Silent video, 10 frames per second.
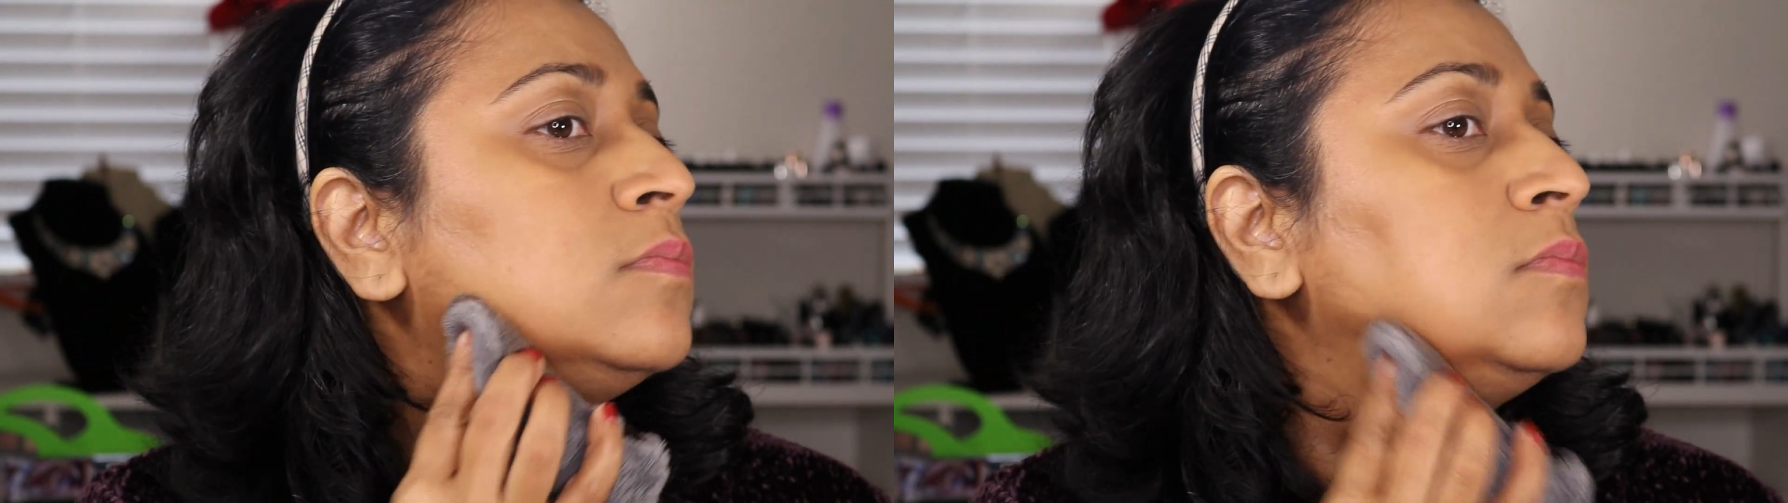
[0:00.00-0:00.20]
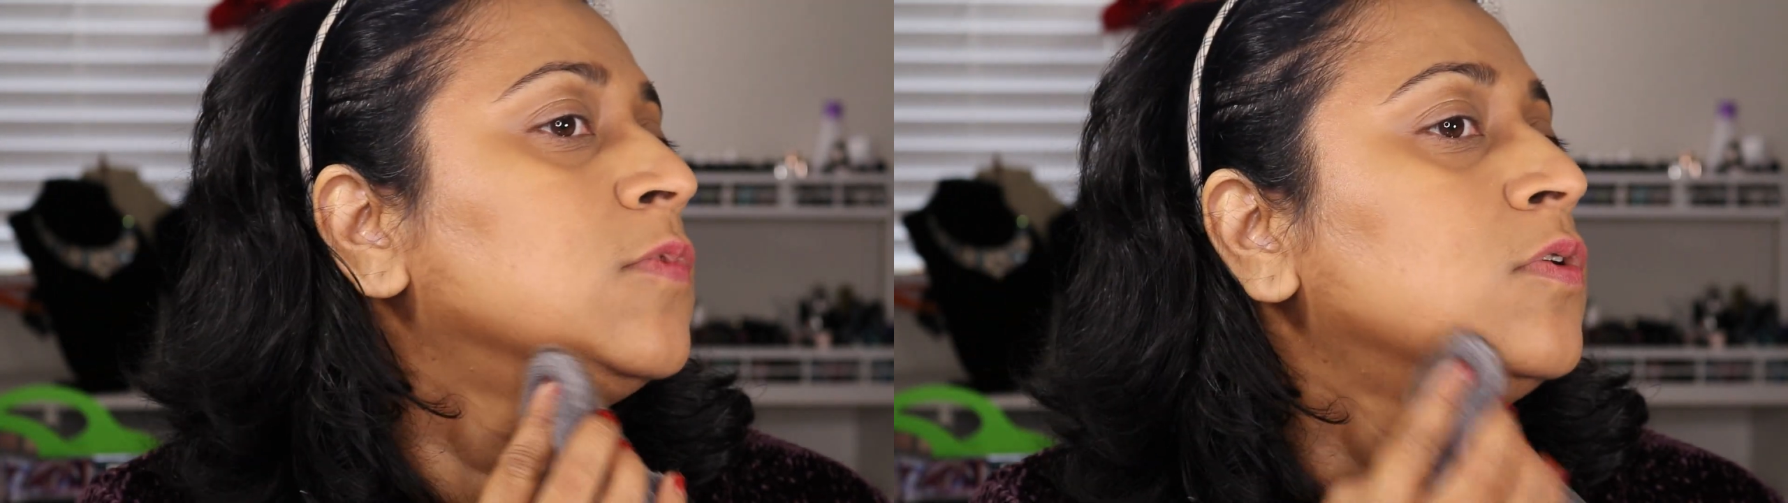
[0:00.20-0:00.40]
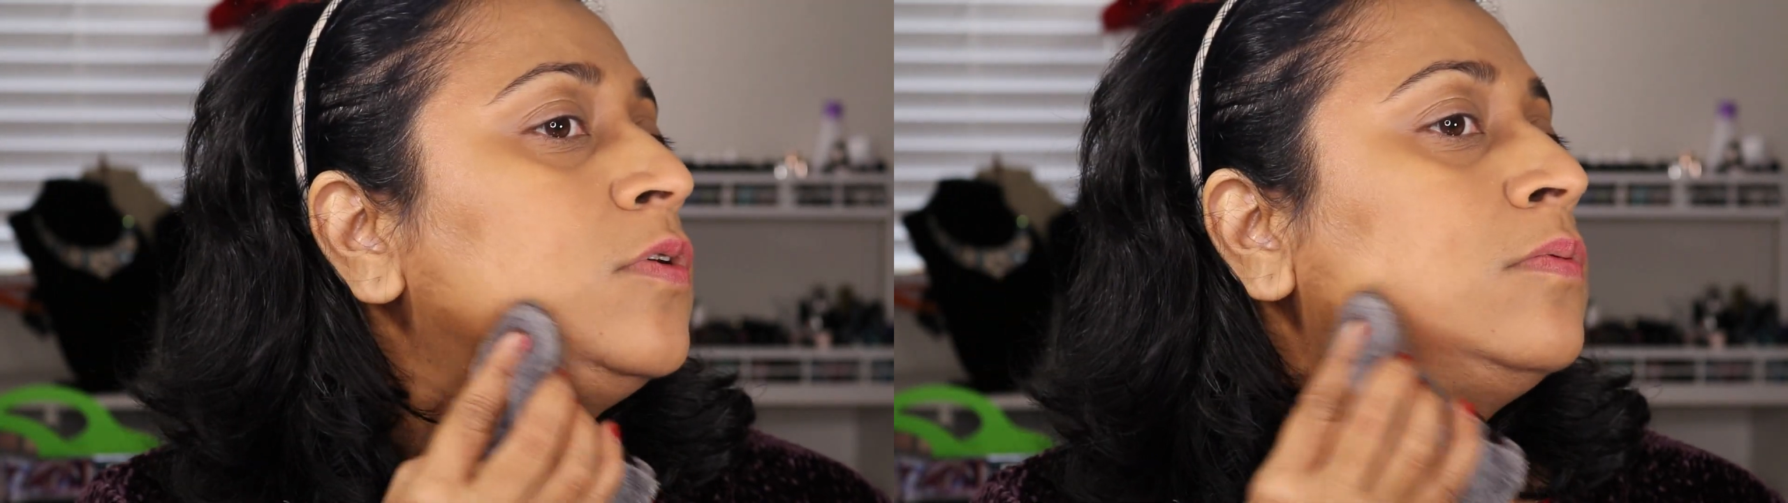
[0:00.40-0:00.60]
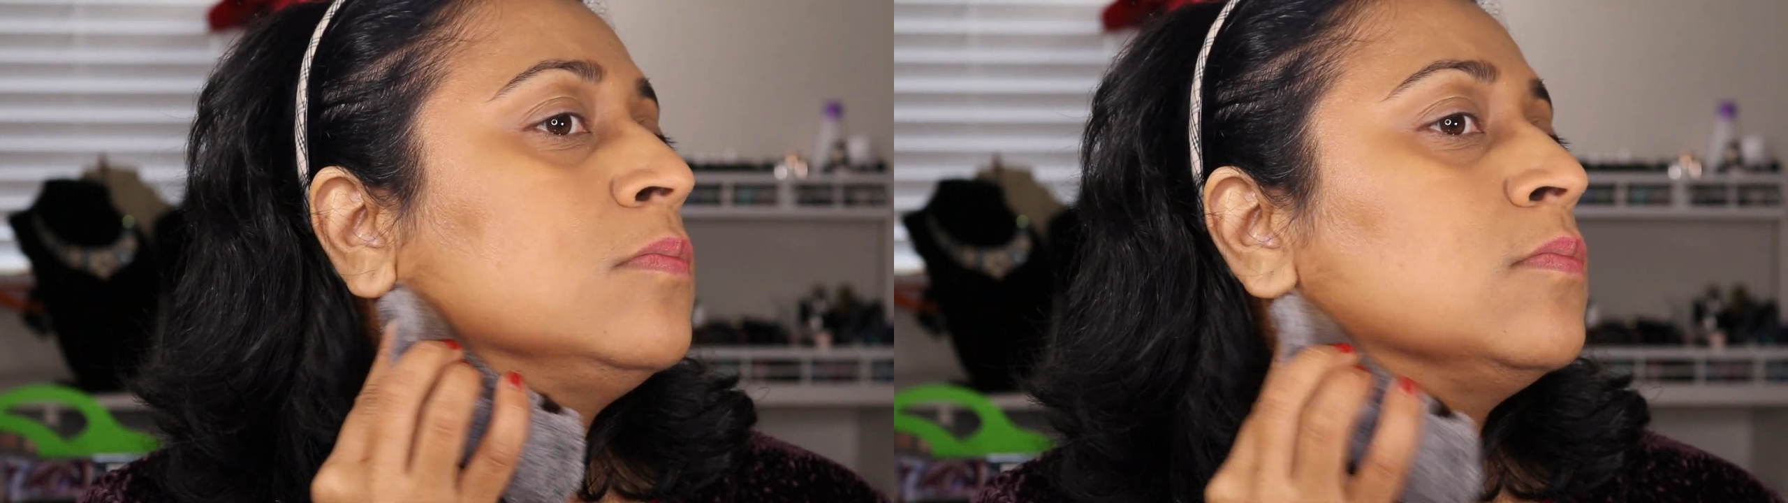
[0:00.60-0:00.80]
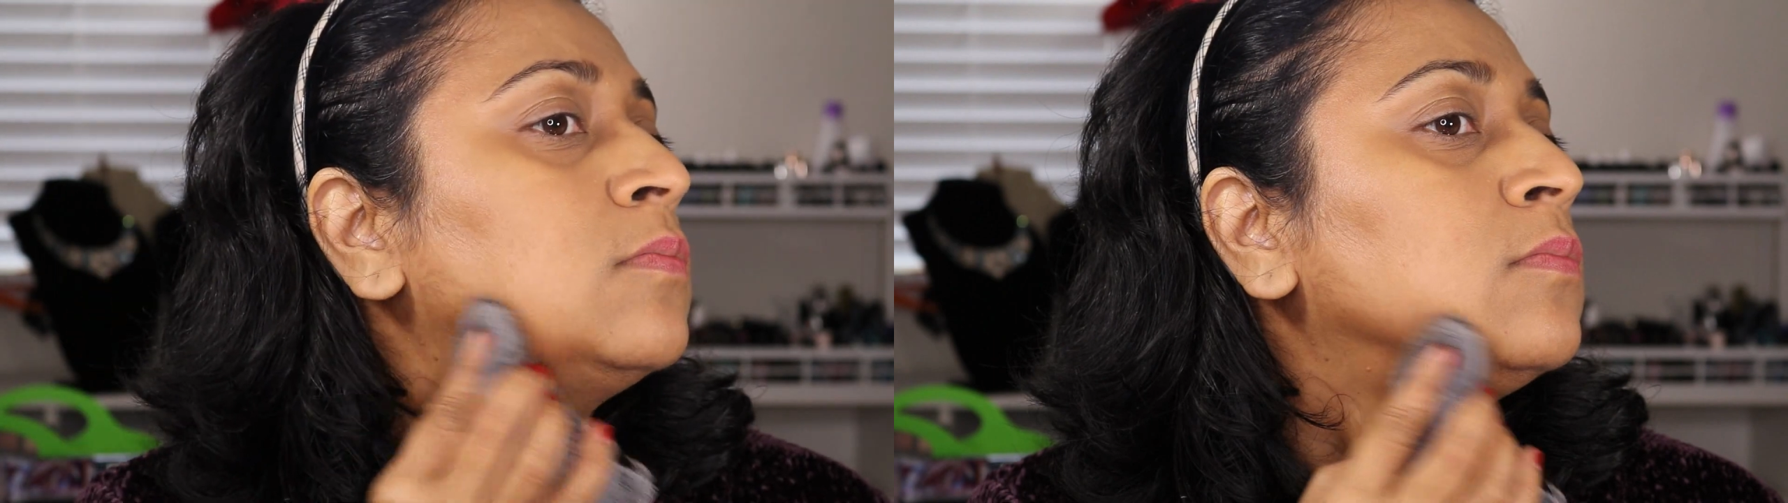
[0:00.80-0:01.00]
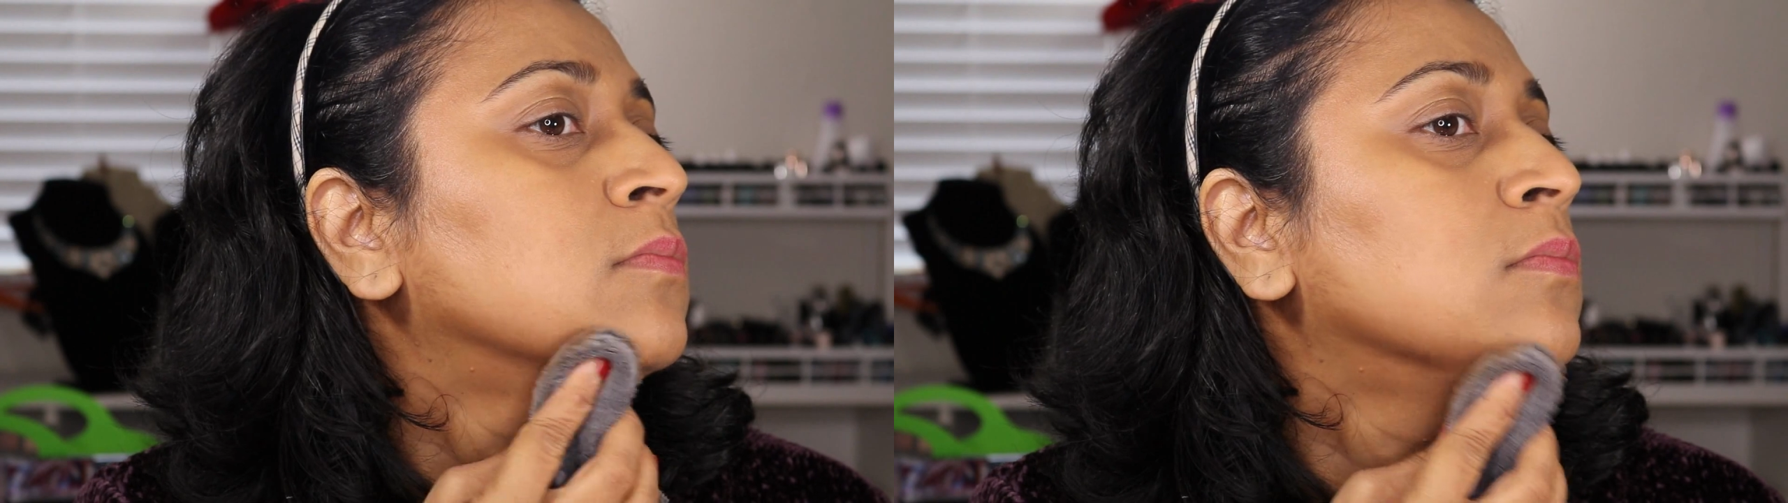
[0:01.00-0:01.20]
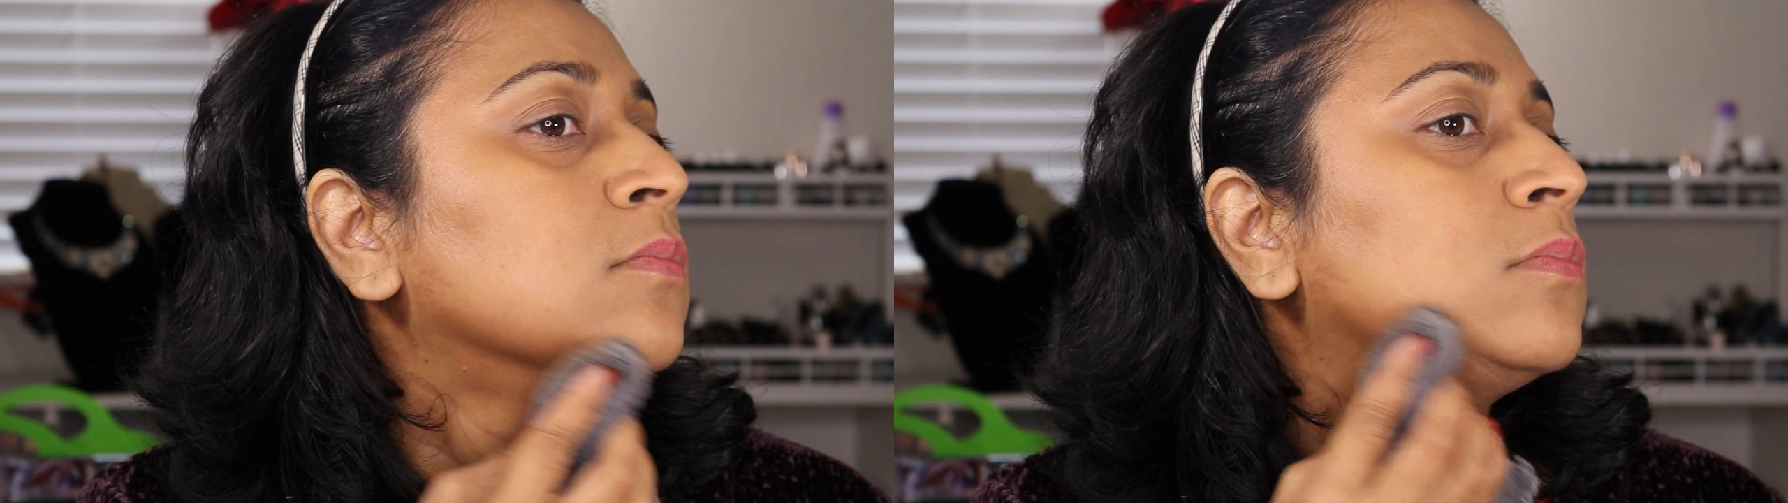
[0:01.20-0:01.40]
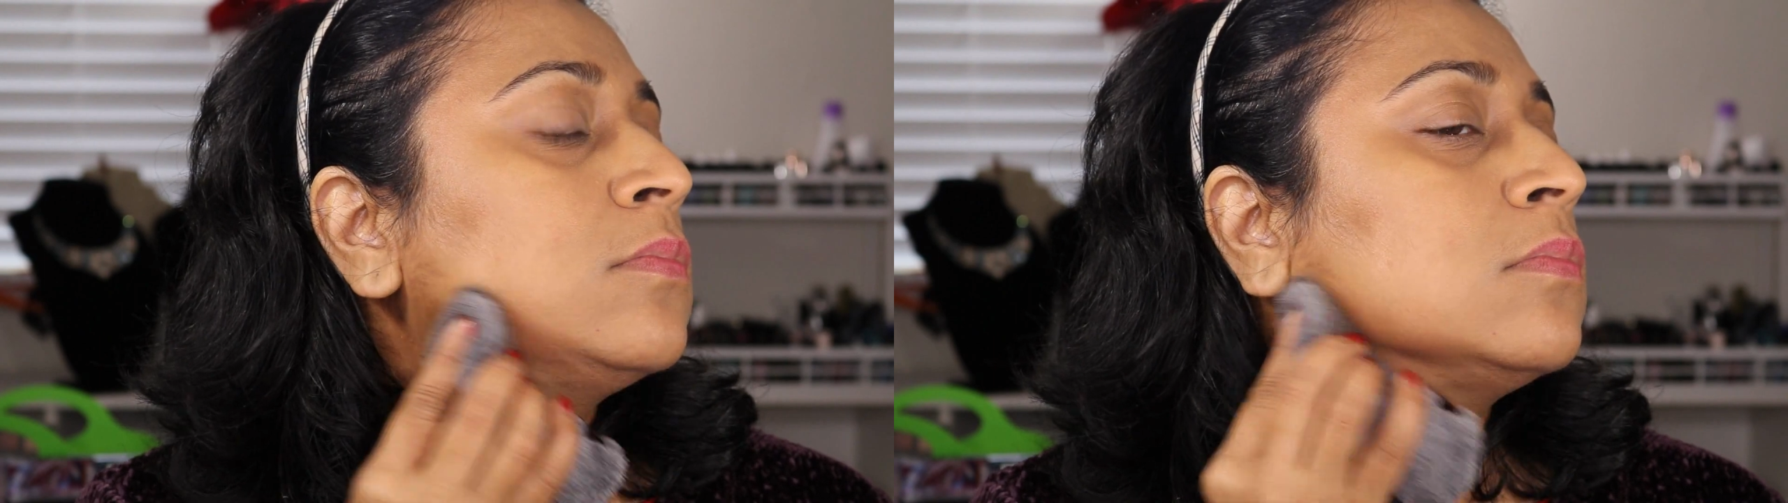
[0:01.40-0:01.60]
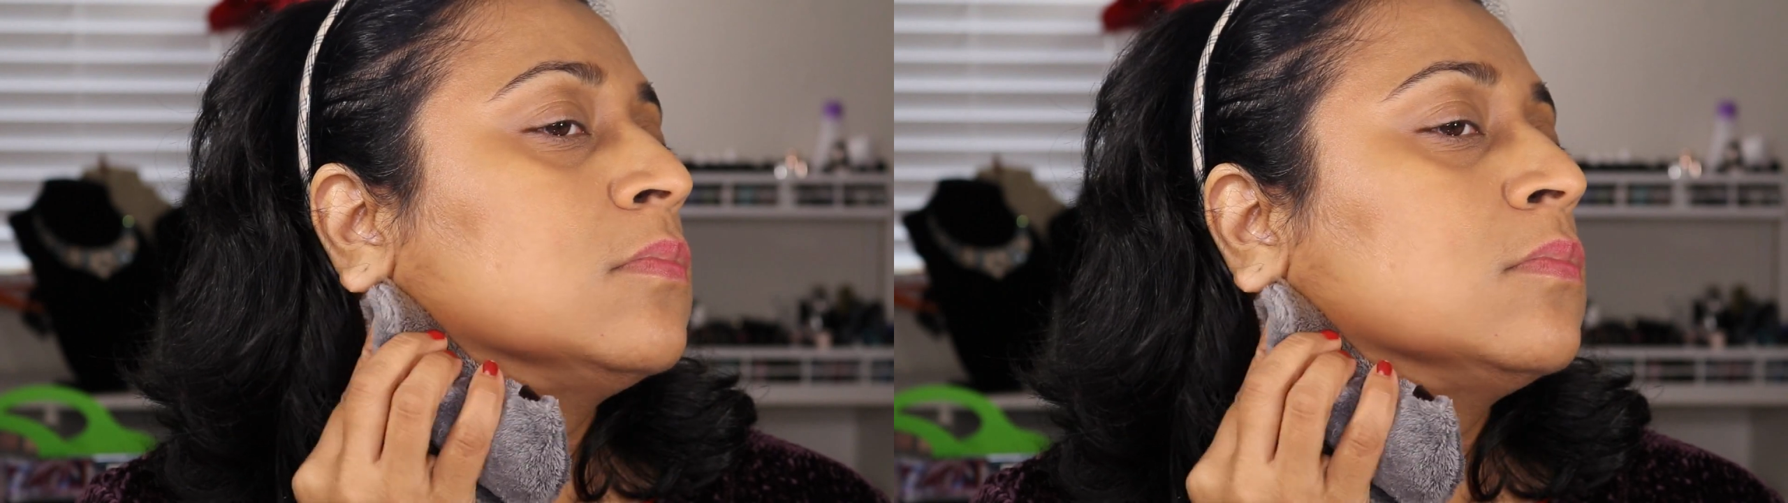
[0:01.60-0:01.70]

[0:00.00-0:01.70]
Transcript: I've never thought to use